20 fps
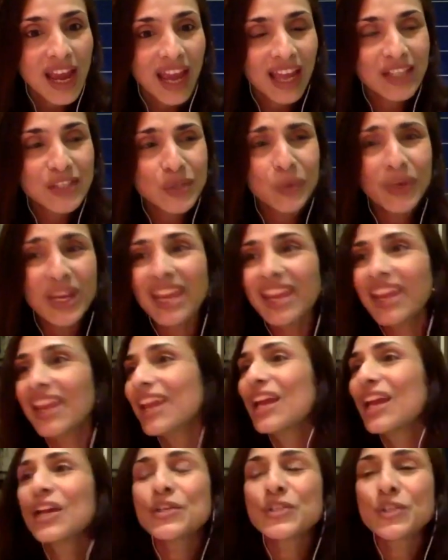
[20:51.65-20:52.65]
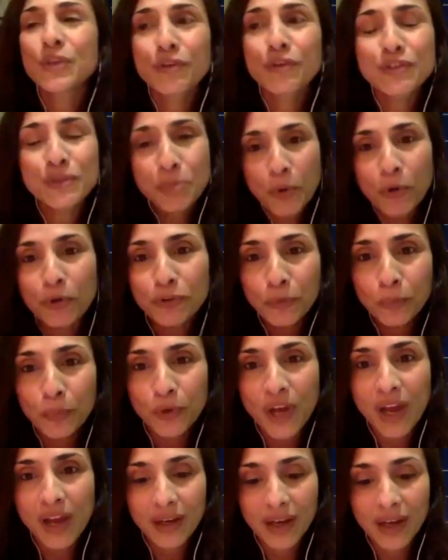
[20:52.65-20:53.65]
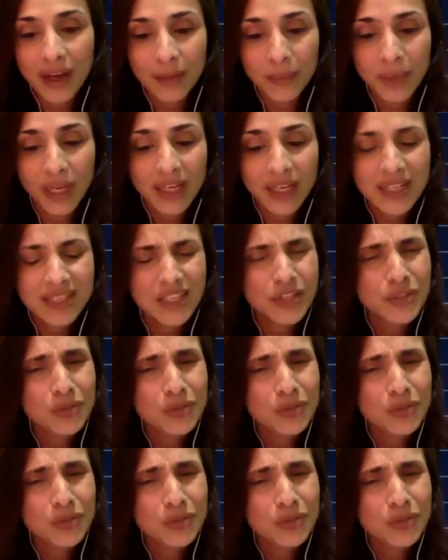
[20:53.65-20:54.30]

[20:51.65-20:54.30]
And so he sort of spoke to Priyanka and me and he said,